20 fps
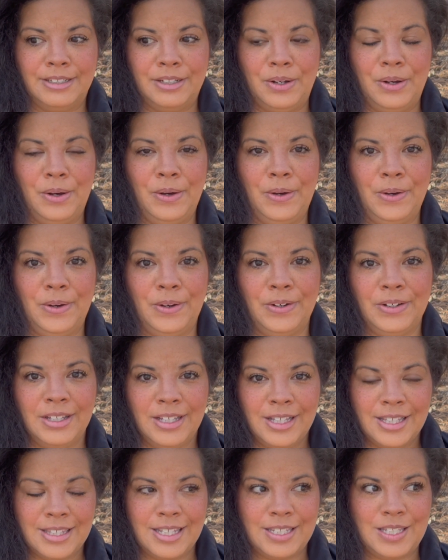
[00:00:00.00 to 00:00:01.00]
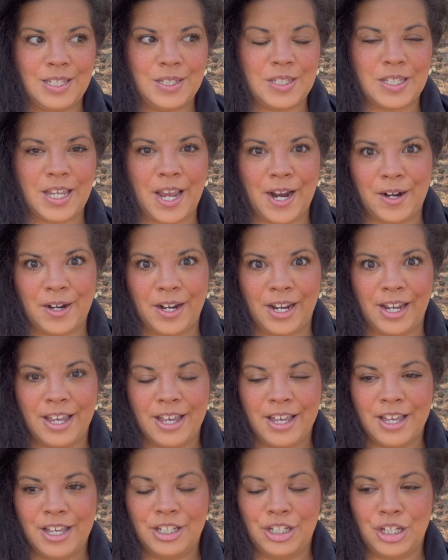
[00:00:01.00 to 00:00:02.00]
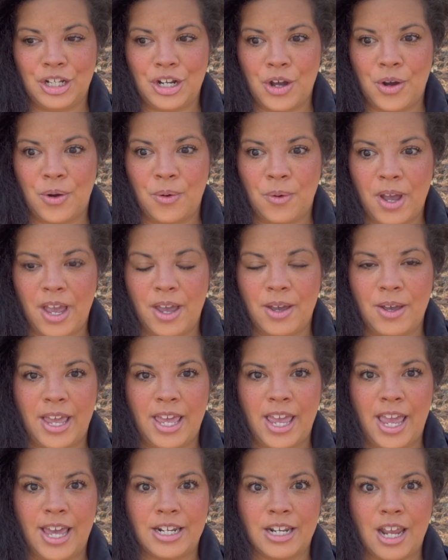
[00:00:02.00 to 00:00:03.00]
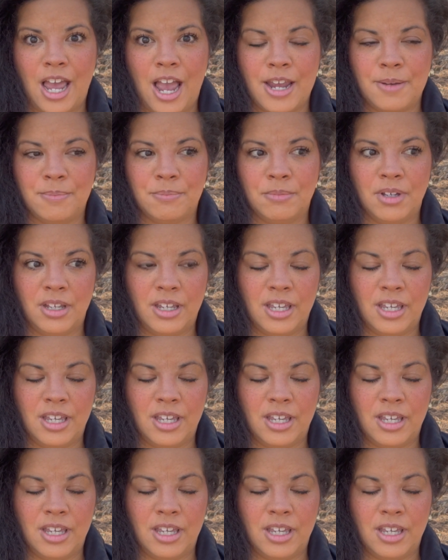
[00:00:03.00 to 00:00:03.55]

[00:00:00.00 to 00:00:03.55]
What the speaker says: oh, this is scary, and I'm